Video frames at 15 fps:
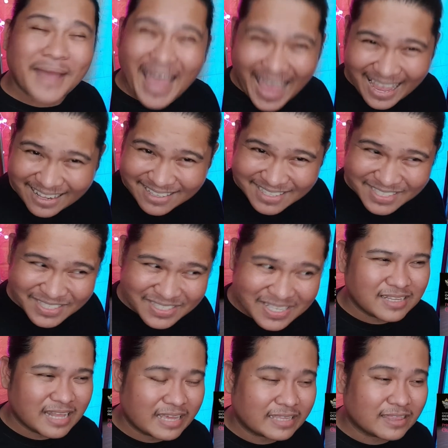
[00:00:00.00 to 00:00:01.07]
pants.
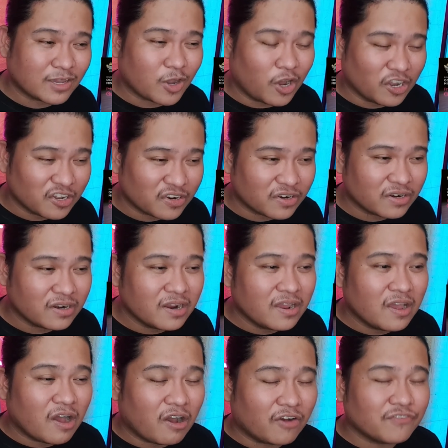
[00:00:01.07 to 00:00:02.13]
Like, the color
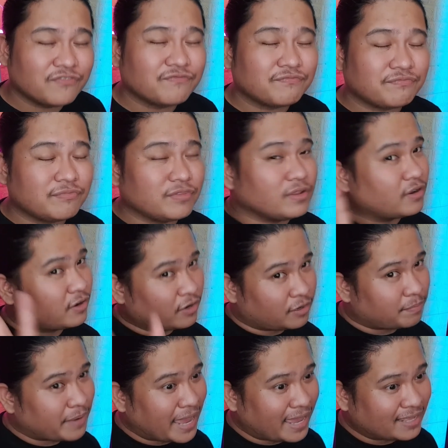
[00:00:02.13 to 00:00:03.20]
of her
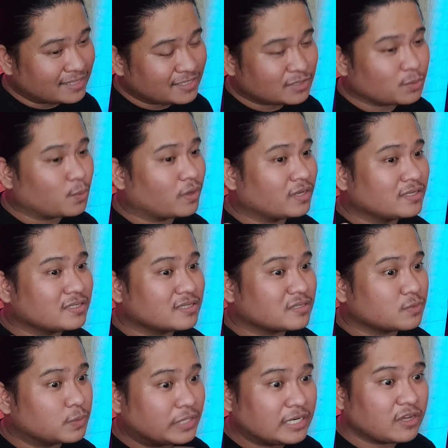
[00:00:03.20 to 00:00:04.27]
pants
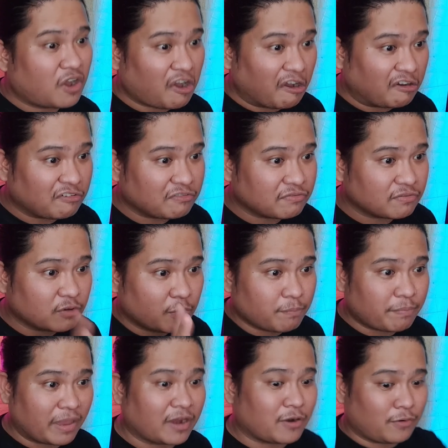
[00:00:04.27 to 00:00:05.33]
was really off
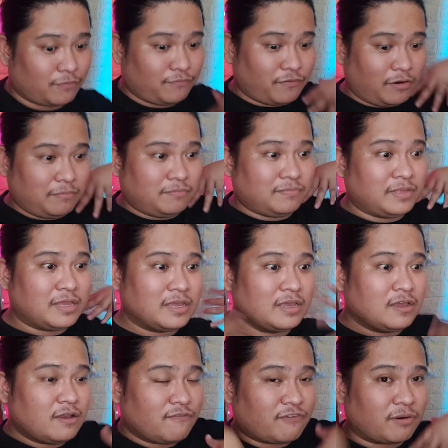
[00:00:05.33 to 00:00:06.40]
compared
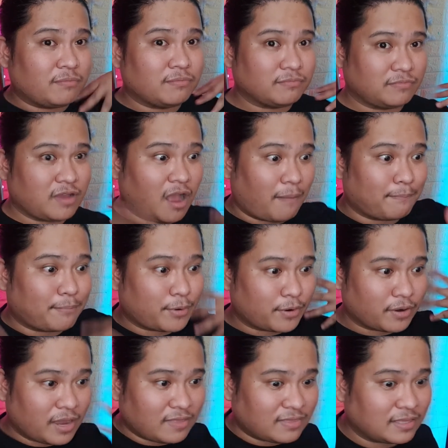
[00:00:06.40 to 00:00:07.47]
from
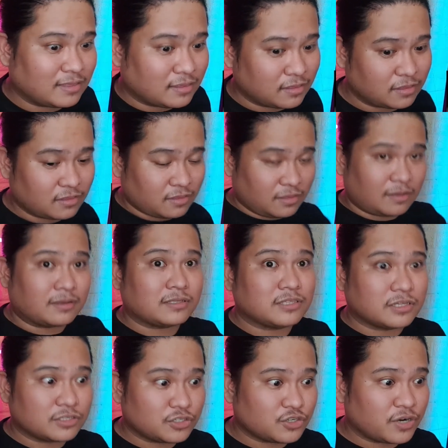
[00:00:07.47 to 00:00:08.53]
upper and then
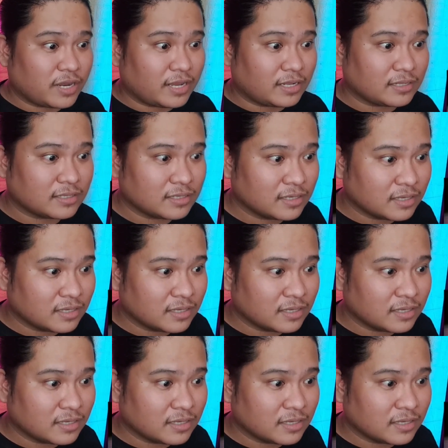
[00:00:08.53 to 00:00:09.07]
the train.